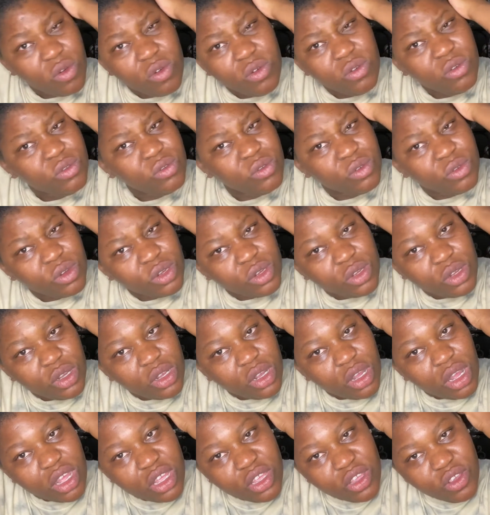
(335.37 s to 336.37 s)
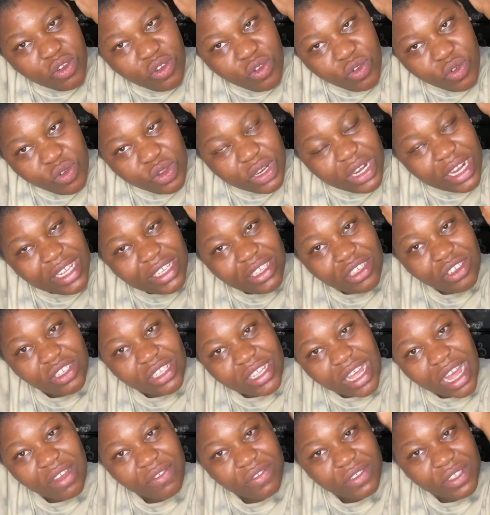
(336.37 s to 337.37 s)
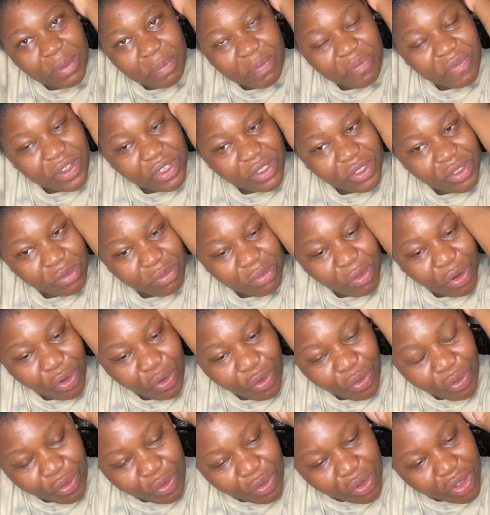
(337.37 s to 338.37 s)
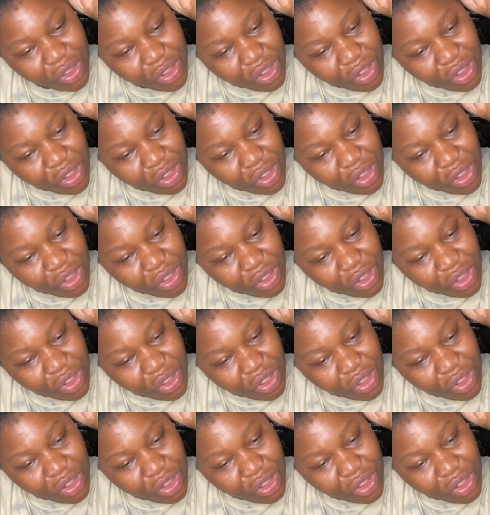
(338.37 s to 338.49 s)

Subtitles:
oh, let's just have something tomorrow.